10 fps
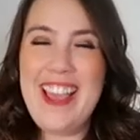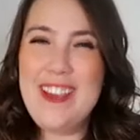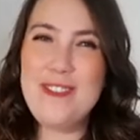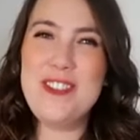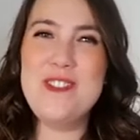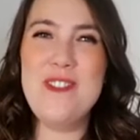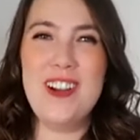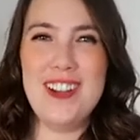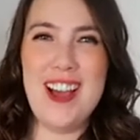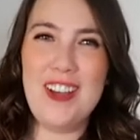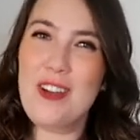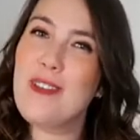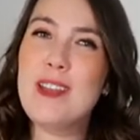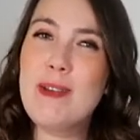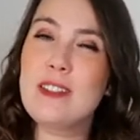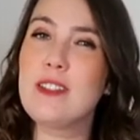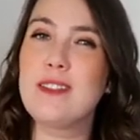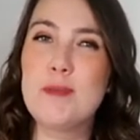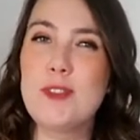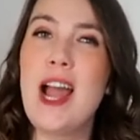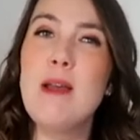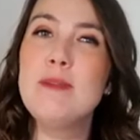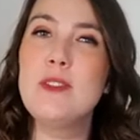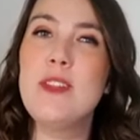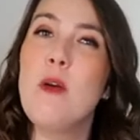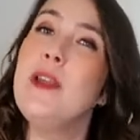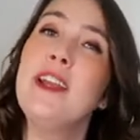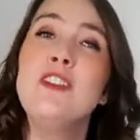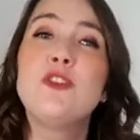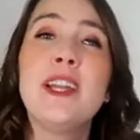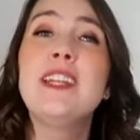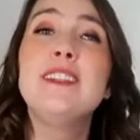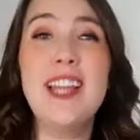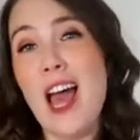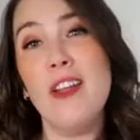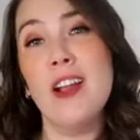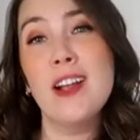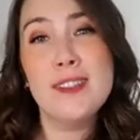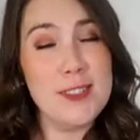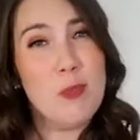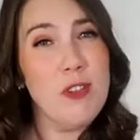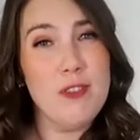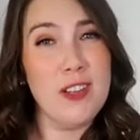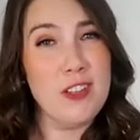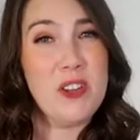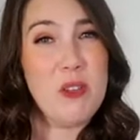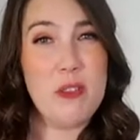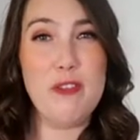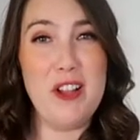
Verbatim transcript: If you are not already, make sure to subscribe so that we can drink together because it's more fun to drink with a